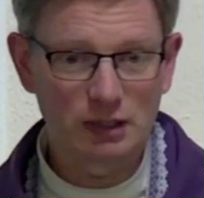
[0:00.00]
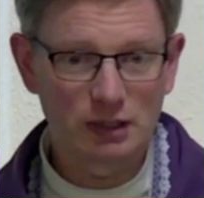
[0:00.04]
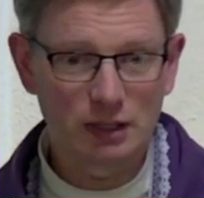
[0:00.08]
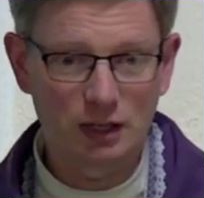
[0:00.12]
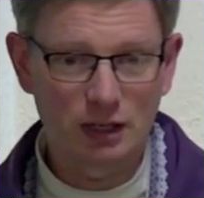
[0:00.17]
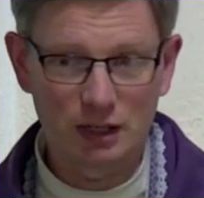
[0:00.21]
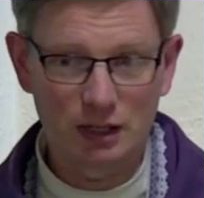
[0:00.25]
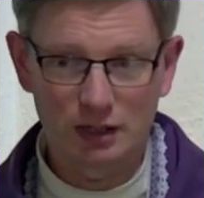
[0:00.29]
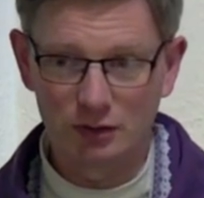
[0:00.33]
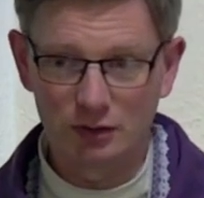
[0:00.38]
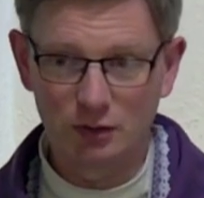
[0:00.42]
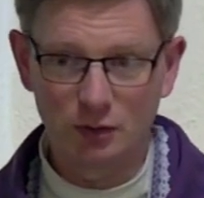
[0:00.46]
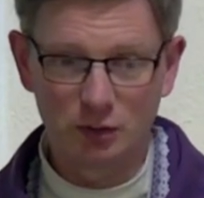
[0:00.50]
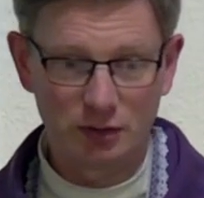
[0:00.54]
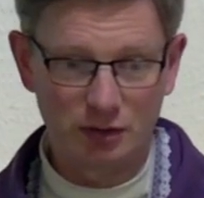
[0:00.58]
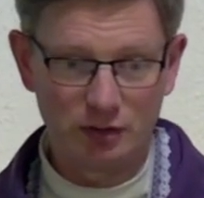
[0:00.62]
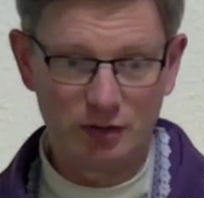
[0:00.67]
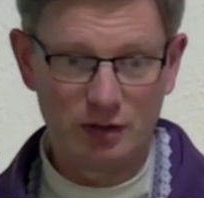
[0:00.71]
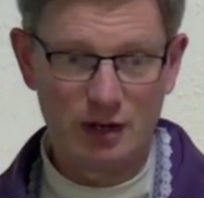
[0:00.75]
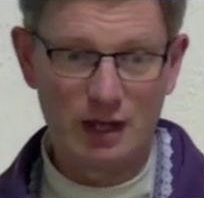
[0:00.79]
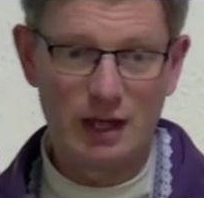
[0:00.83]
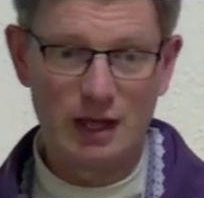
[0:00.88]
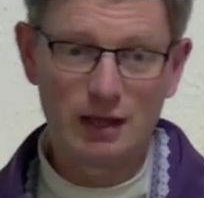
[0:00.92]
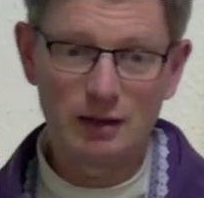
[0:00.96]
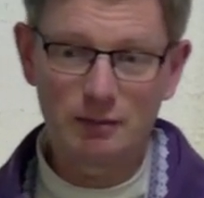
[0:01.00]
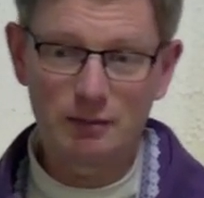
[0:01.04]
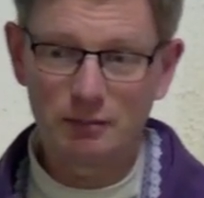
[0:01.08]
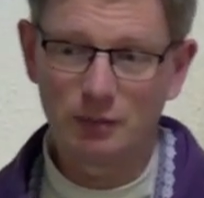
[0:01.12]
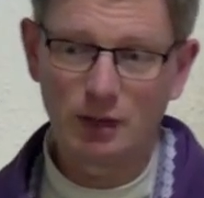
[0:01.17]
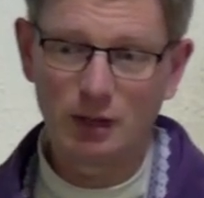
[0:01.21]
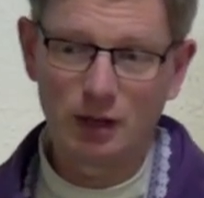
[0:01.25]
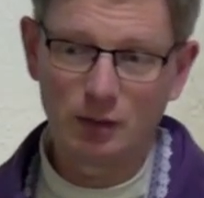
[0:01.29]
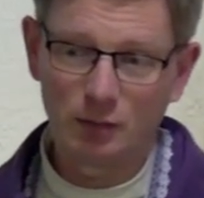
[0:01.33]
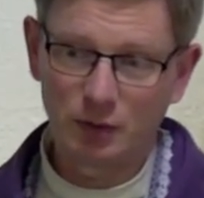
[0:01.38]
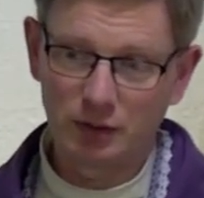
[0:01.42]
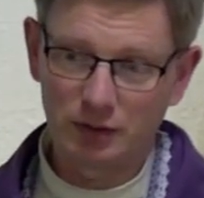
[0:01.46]
I'd know their name
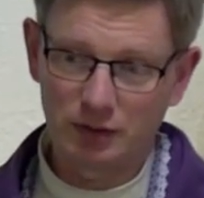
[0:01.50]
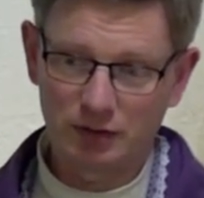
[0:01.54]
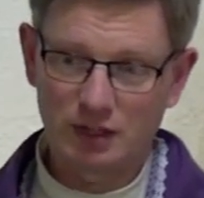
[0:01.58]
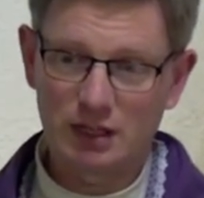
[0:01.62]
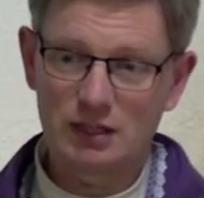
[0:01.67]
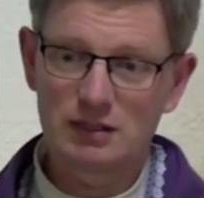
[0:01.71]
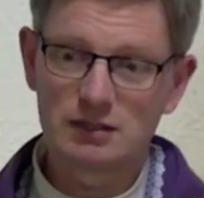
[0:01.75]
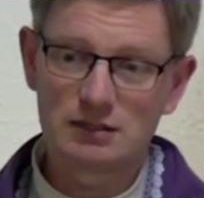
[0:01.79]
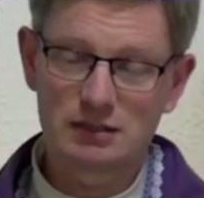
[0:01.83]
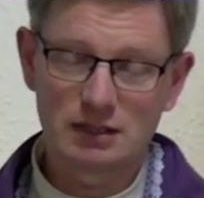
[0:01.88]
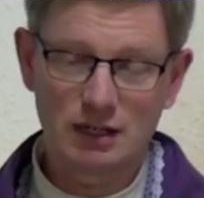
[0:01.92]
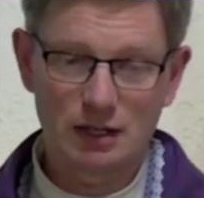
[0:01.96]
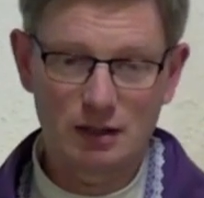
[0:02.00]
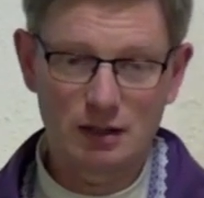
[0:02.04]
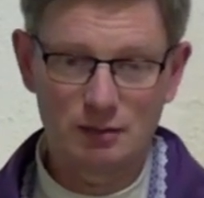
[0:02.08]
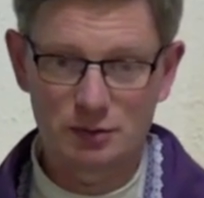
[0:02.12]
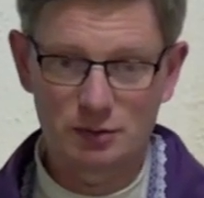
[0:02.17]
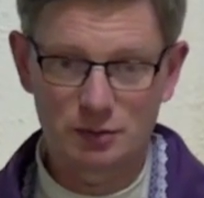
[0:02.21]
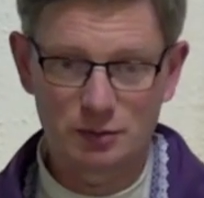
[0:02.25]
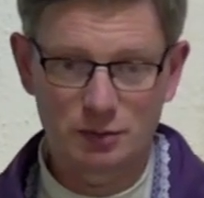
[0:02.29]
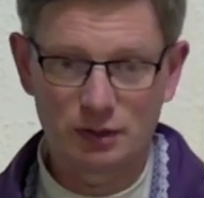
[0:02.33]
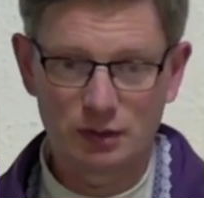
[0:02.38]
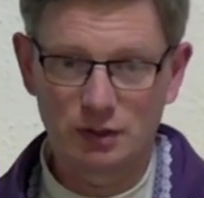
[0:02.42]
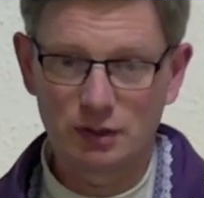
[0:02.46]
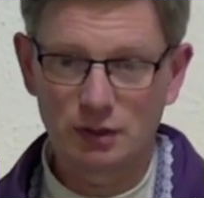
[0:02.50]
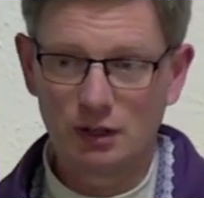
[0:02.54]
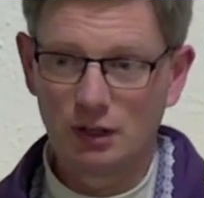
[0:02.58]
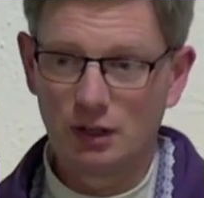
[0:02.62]
and what their kids' names were,